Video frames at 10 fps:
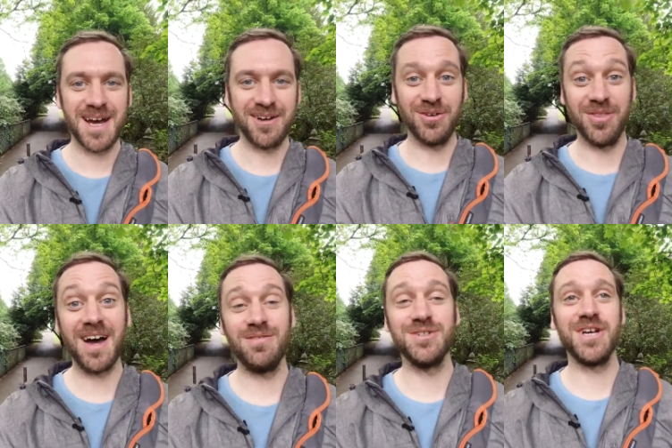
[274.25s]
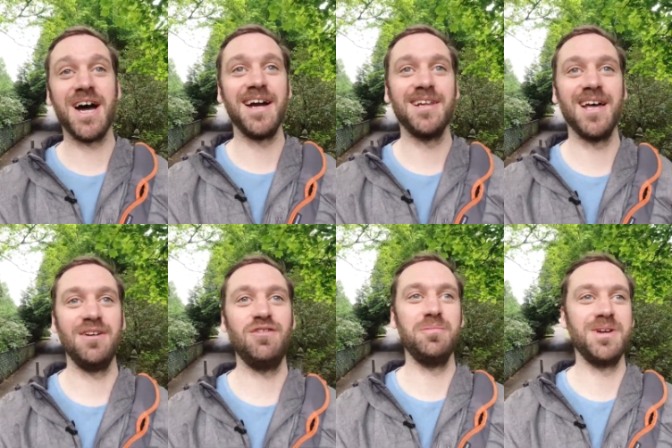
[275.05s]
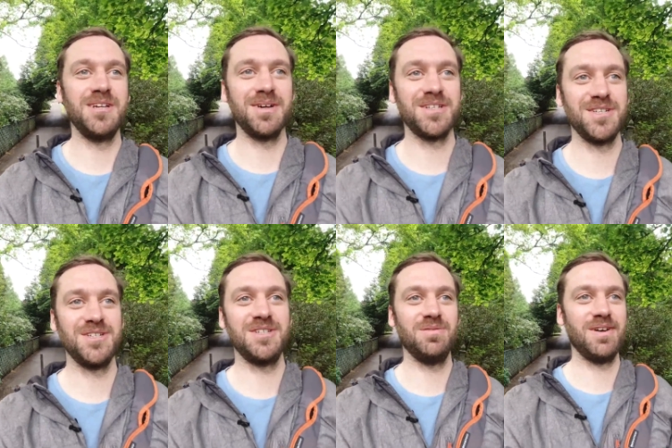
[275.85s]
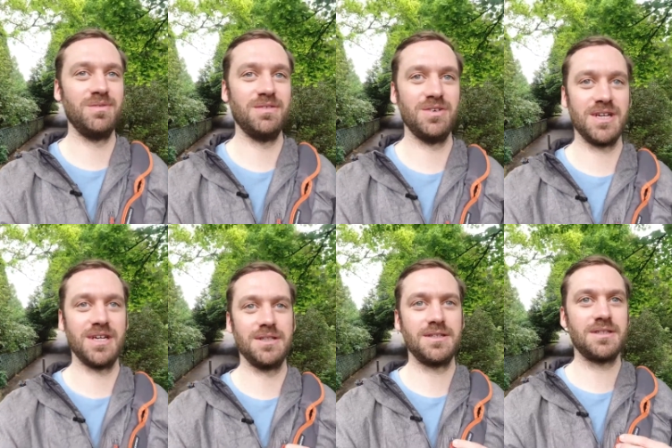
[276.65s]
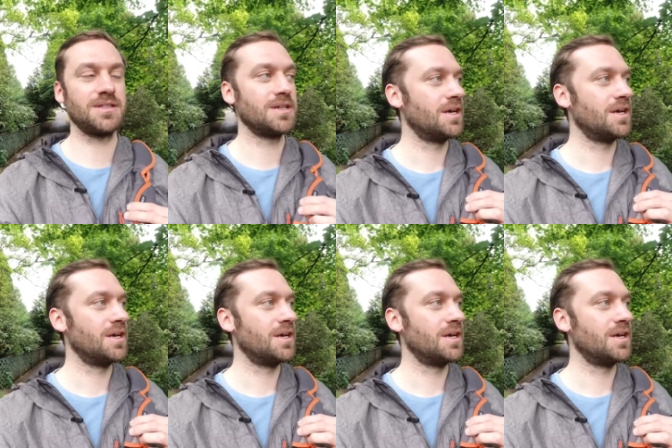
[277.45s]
I know that was a highlight for me and my sister when we were kids.